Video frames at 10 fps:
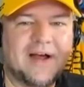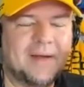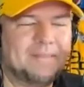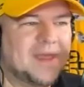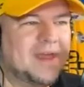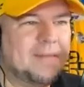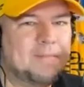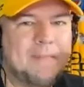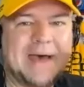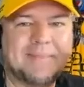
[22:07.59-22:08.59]
Uh,
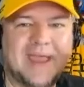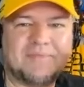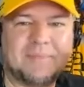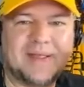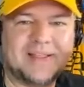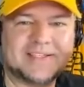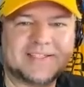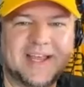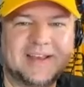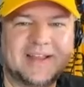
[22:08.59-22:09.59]
Matt may even be
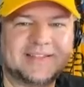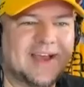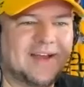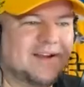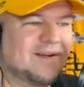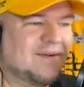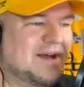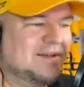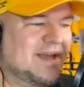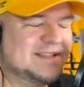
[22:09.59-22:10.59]
listening. That's down there.
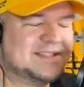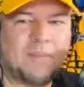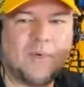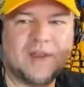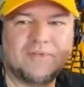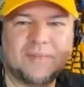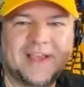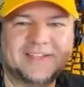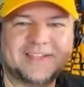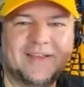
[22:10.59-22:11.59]
Heads up, one of them,
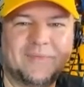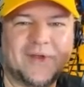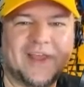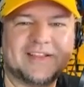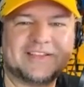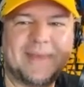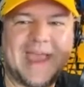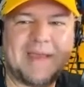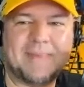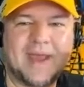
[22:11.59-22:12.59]
and he's get, we're gonna get some
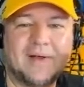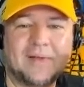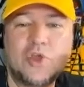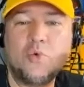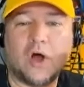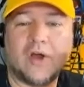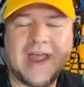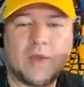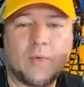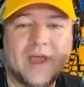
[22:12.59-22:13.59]
hate mail. You are,
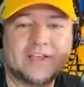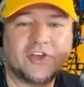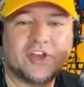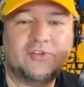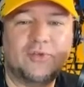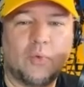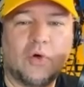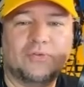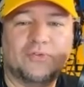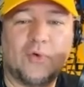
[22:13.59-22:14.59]
anyways. You're gonna do the
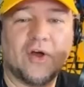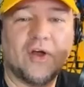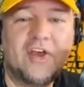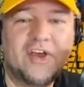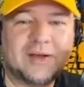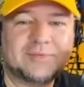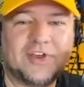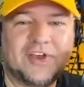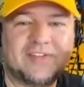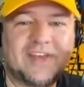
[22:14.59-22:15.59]
world tour. I'm
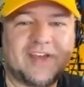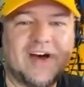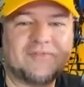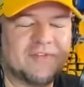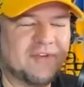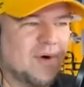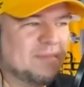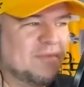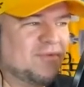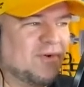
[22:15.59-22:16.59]
sure you're gonna tick off
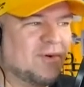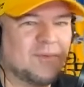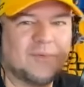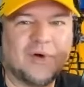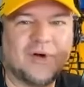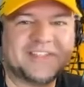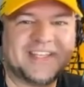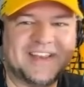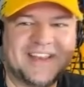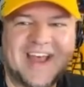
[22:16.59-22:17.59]
everyone before we're all
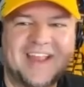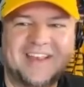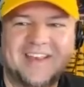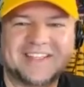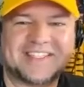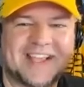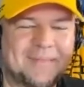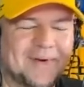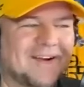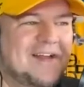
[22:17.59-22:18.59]
said and done this
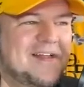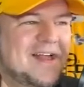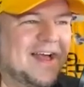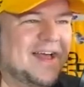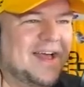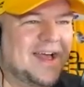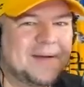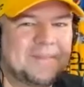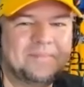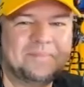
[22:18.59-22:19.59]
summer.
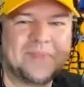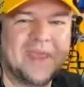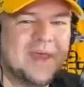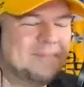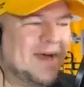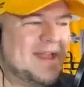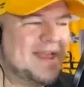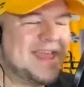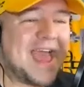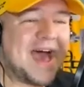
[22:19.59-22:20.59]
Um, but
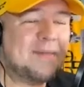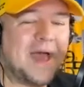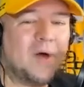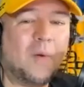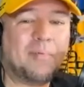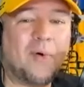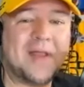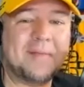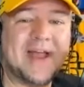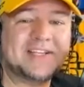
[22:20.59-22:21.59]
yeah, my whole
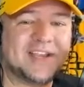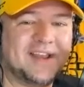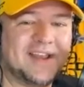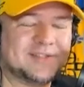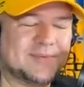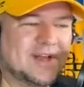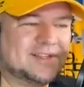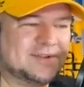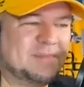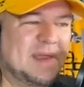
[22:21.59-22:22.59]
point in mentioning this
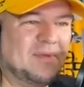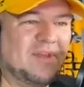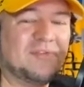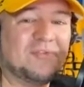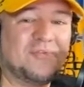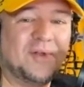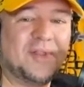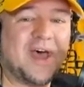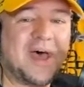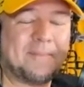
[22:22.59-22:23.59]
was there's people that have
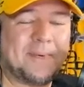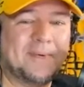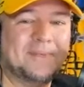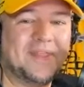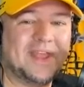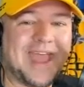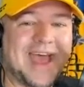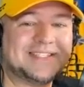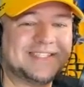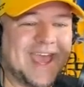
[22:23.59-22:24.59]
filled up the
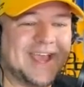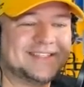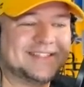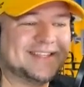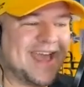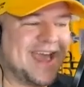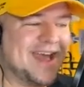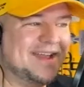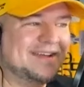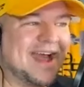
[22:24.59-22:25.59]
gas tanks
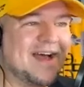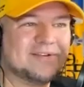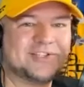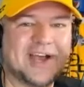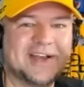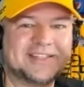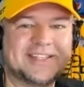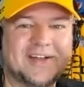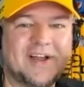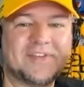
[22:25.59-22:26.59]
and now they're trying to
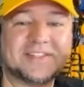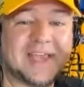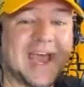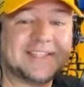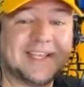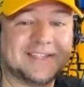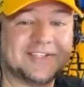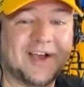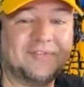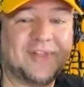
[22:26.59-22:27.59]
sell it off because gas has a
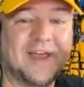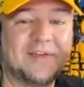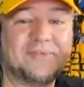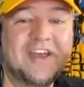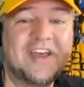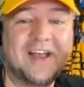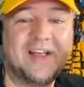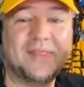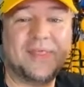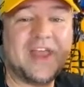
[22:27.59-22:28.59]
shelf life
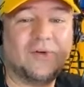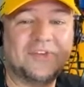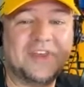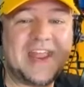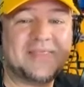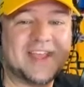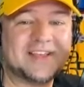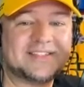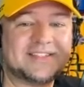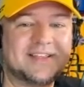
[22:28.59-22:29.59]
they don't need
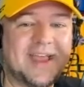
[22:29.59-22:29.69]
this.